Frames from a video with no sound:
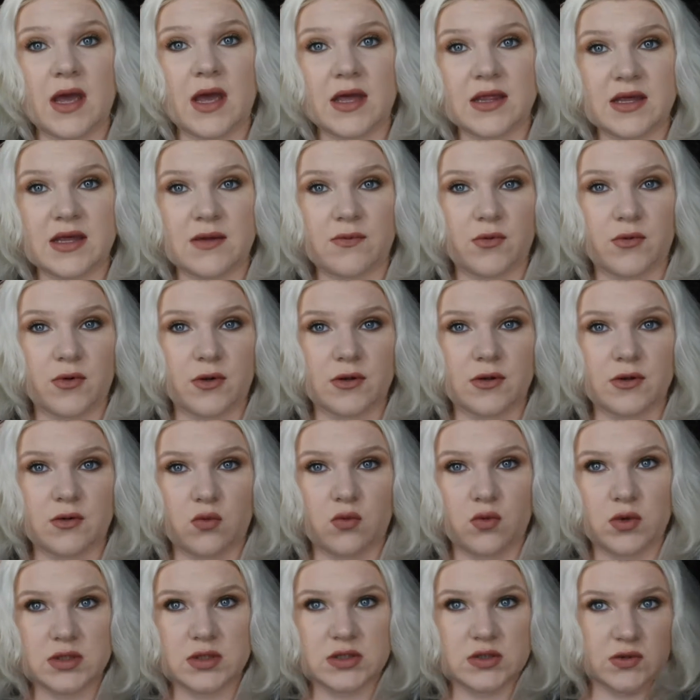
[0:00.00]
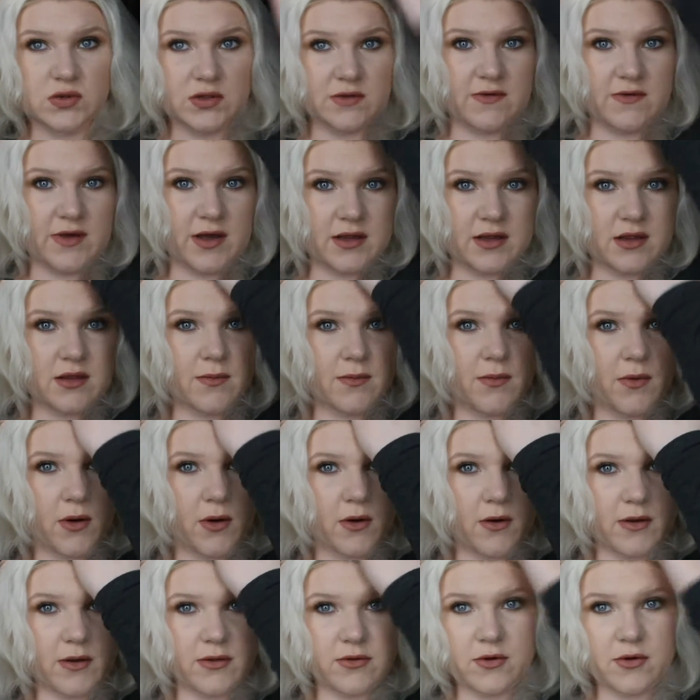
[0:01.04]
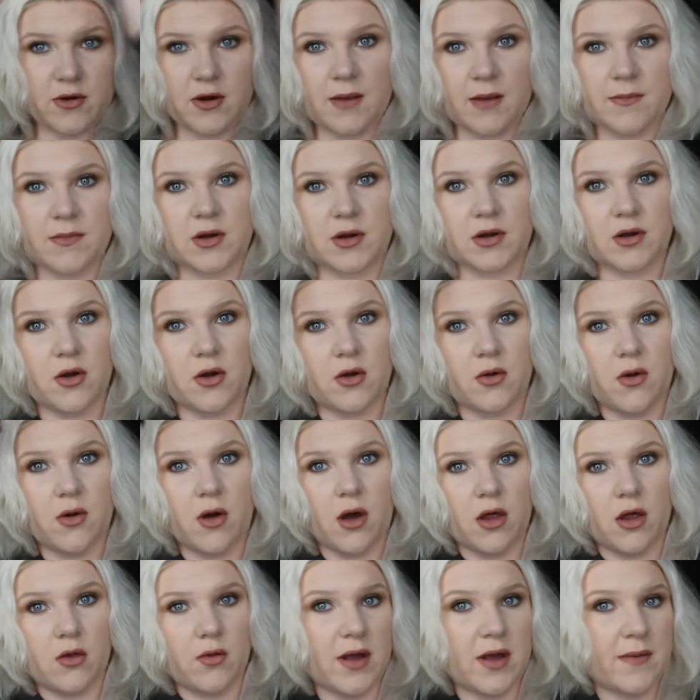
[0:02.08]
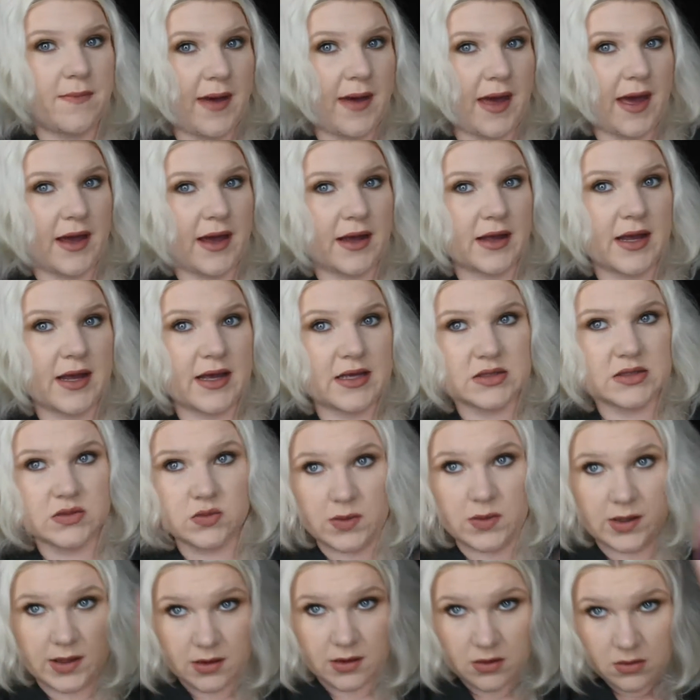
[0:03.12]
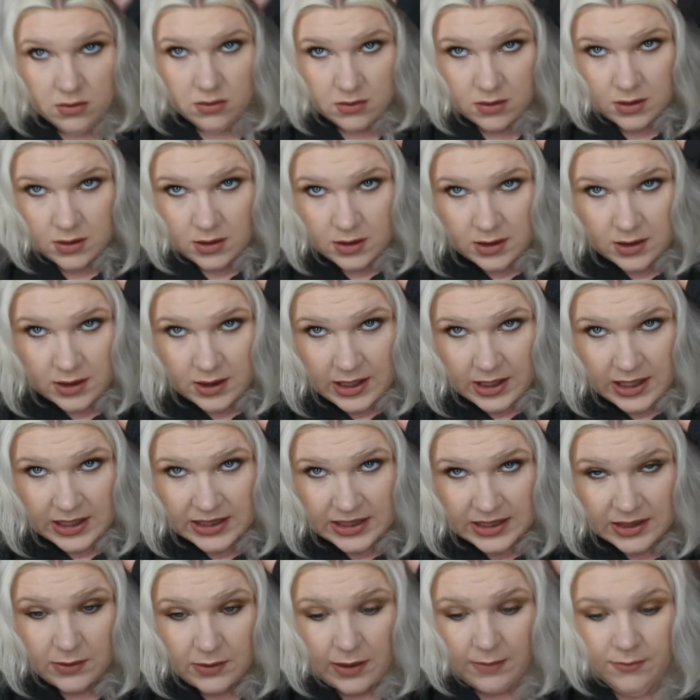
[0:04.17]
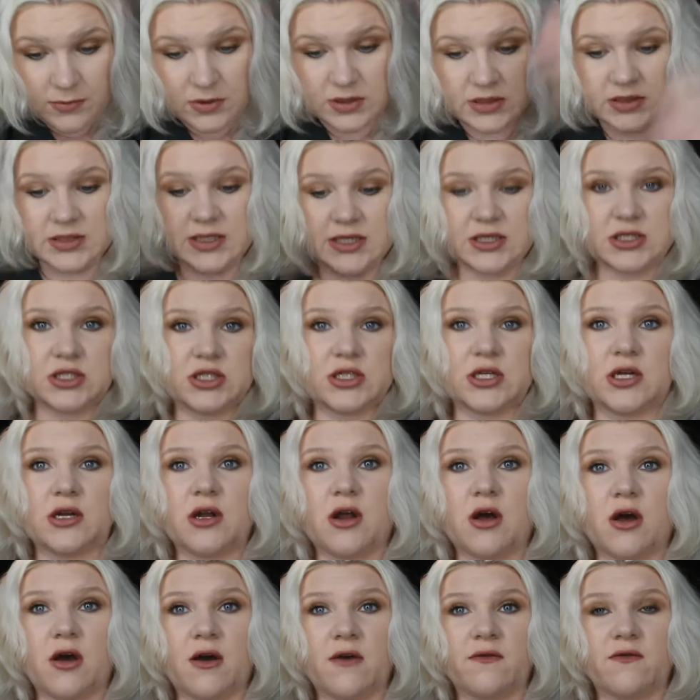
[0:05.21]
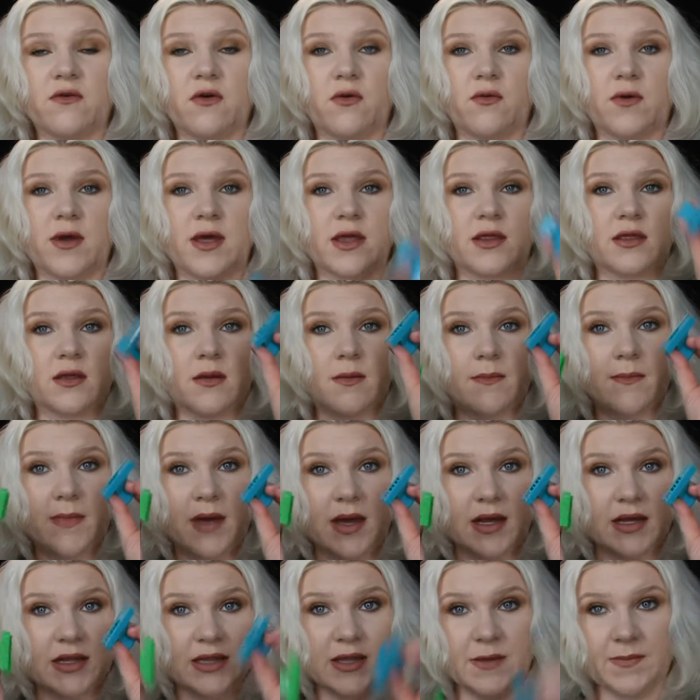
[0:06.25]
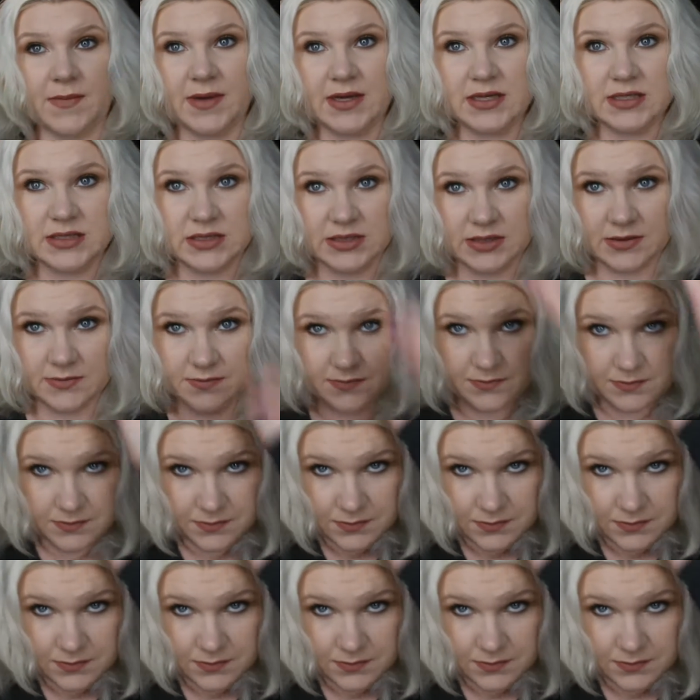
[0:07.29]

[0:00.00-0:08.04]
And then once we've got the part right there, I'm going to go all the way back as well. And then I'm going to section it off with my clippies.